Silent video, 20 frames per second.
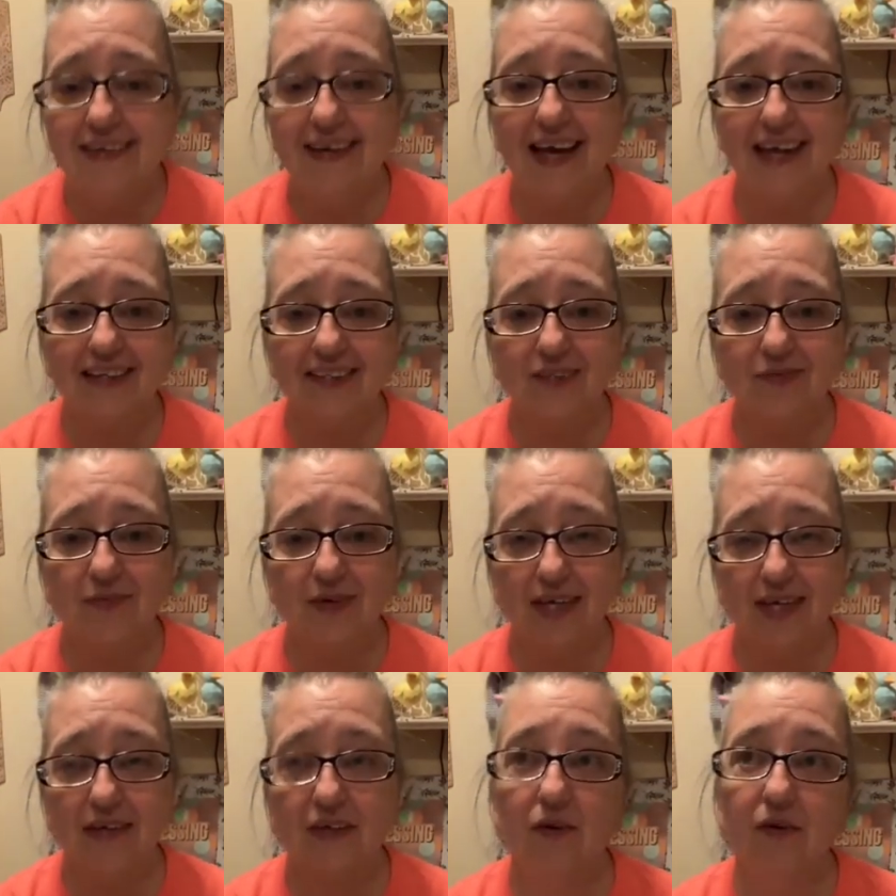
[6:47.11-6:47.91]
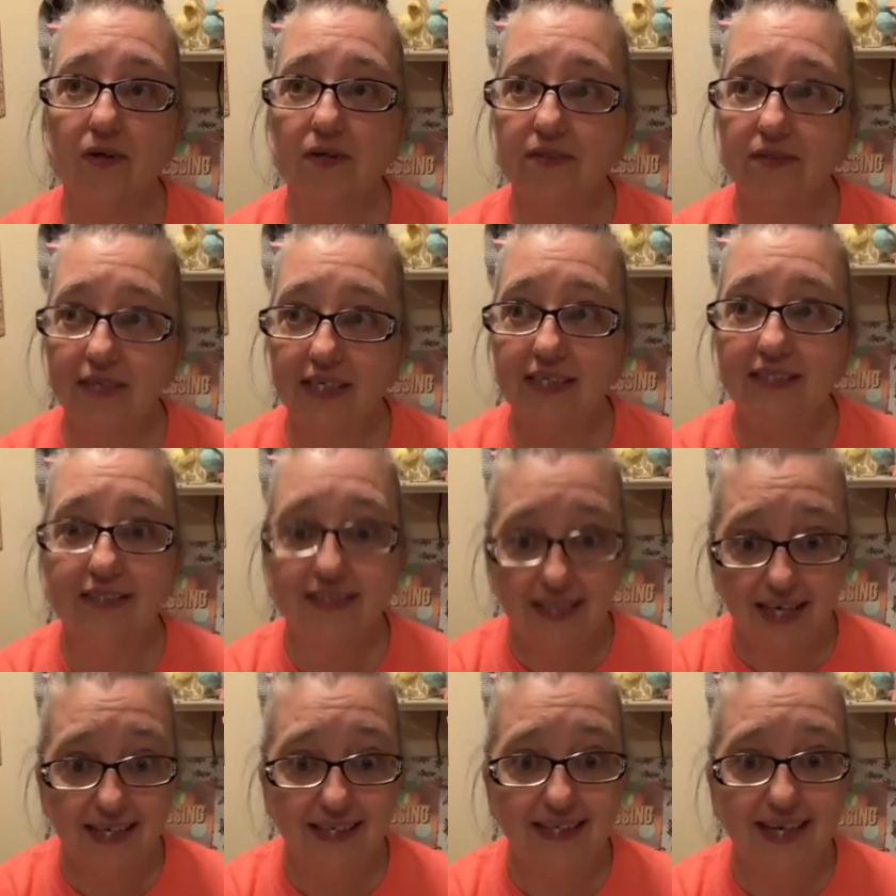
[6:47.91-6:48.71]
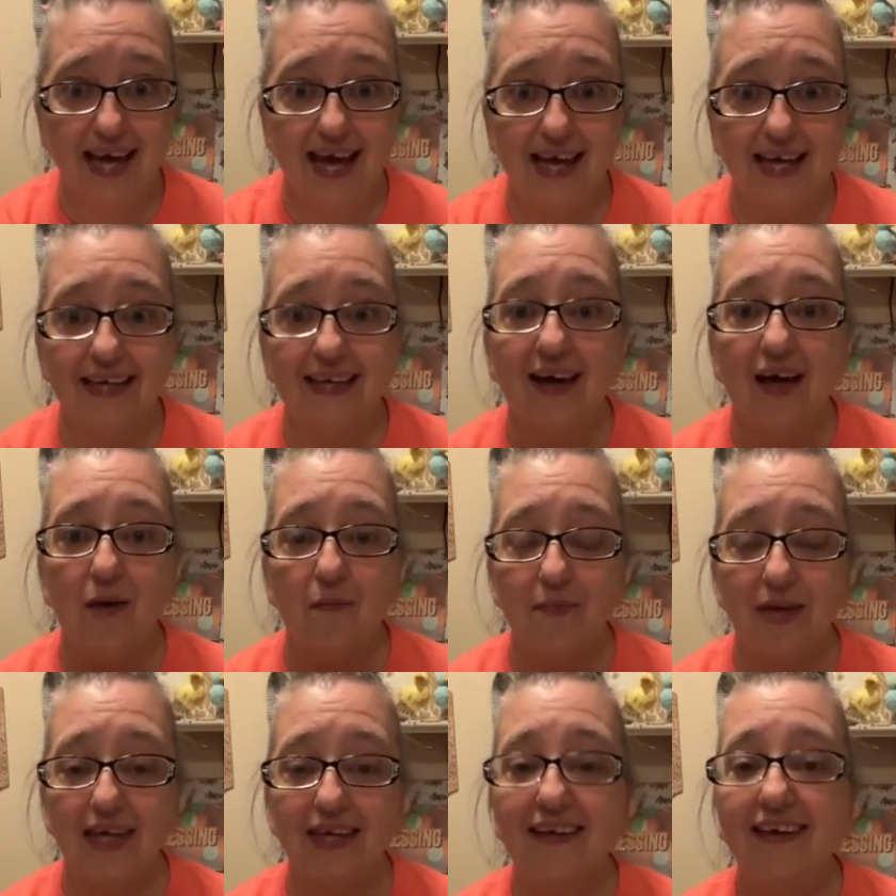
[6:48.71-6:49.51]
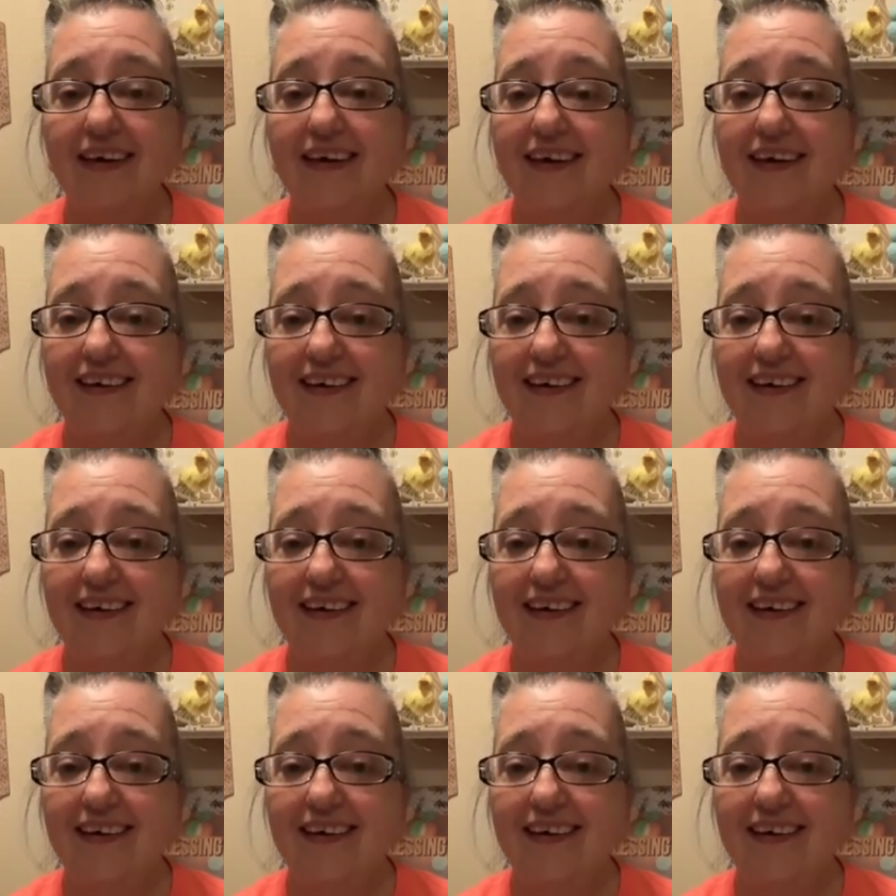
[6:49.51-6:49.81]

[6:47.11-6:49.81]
Next week, or this Sunday coming,